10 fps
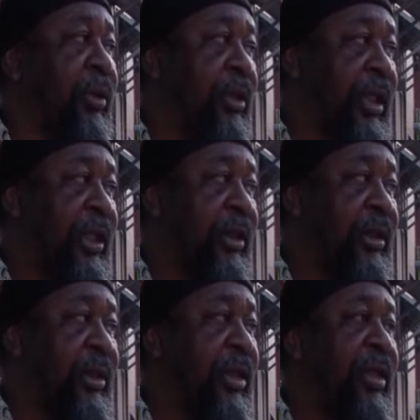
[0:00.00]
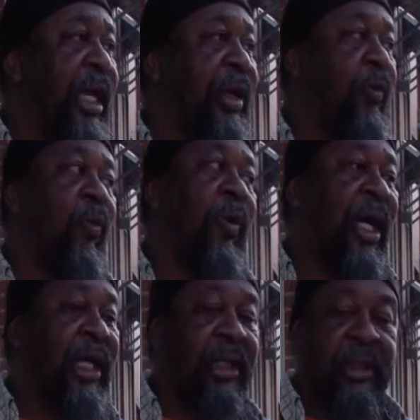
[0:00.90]
Okay, they're not
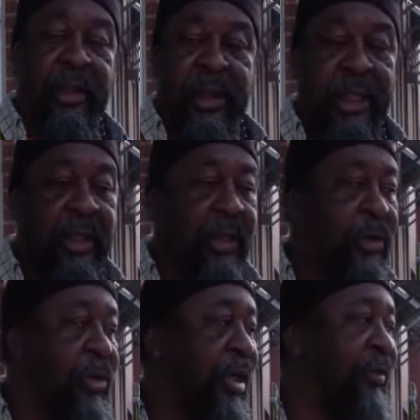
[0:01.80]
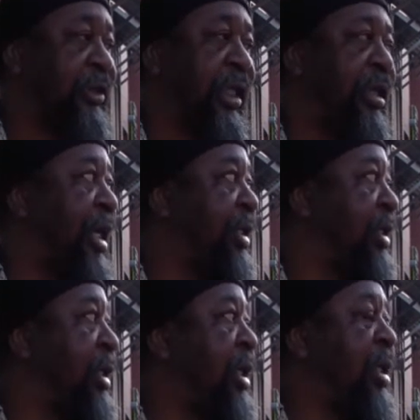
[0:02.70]
white, and you never they not
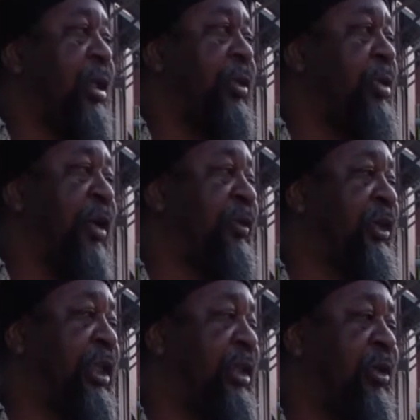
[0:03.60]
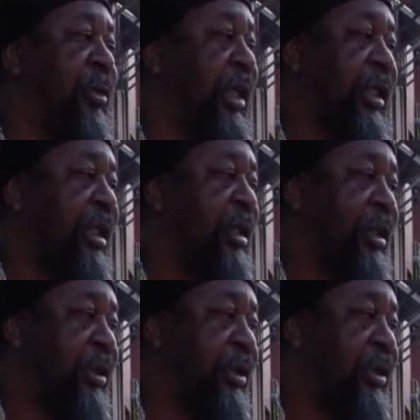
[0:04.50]
you never seen nobody color